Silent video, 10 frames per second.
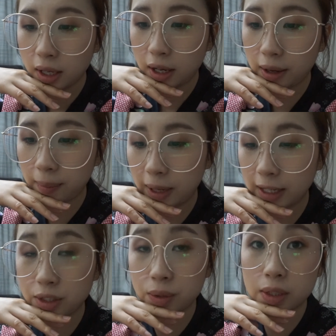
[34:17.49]

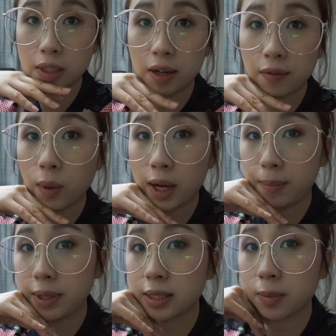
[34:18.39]
I do still have quite a
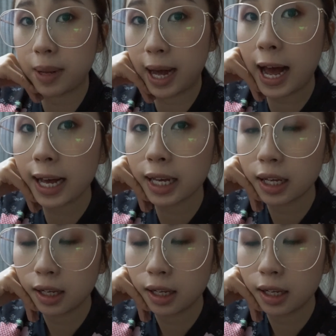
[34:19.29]
bit to pack